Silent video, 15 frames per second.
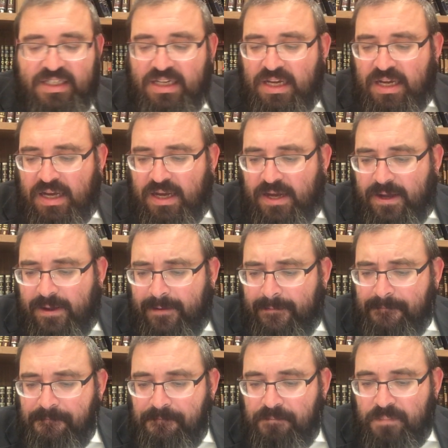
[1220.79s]

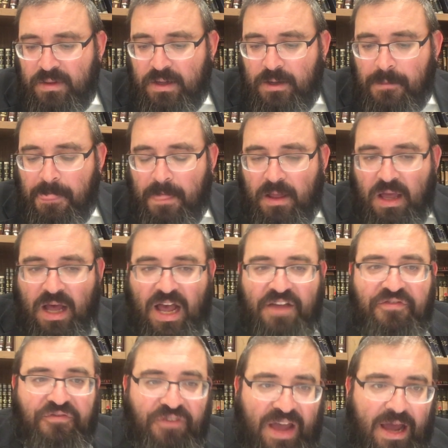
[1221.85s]
I
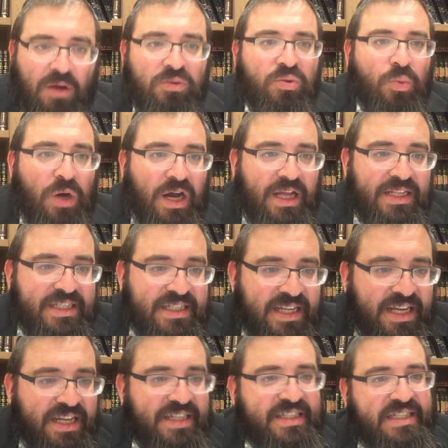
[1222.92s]
found once
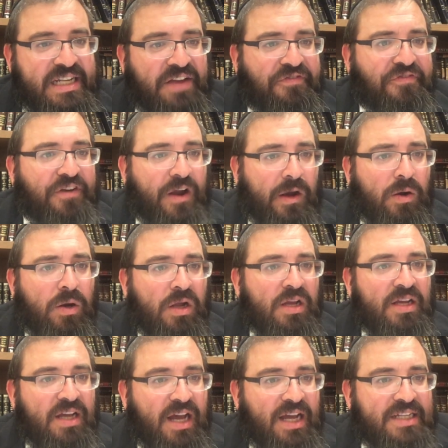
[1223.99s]
in a sefer
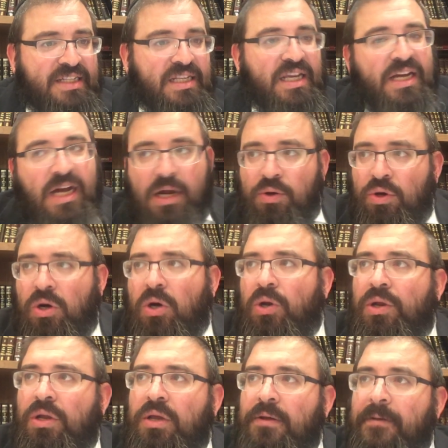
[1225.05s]

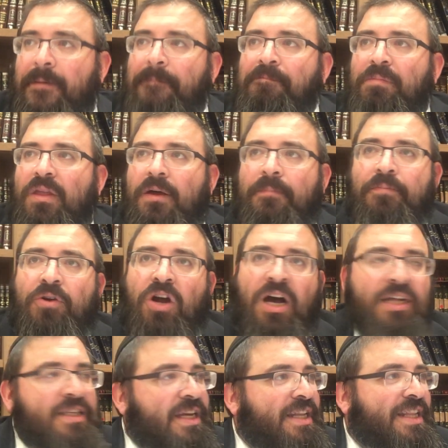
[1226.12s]
Hazikaron
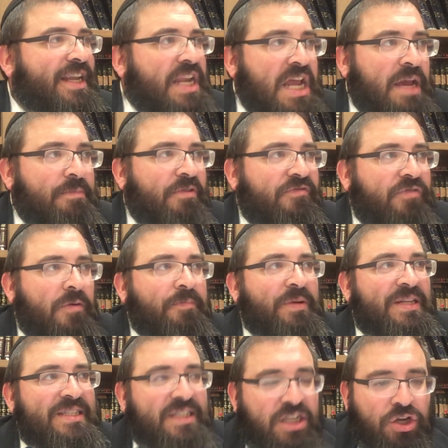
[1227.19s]
brought in the name of Rabbi
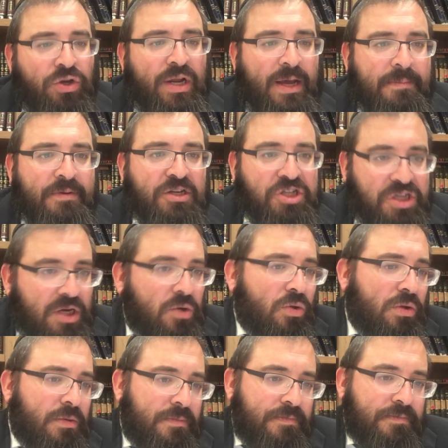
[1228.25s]
Tzion Abba Shaul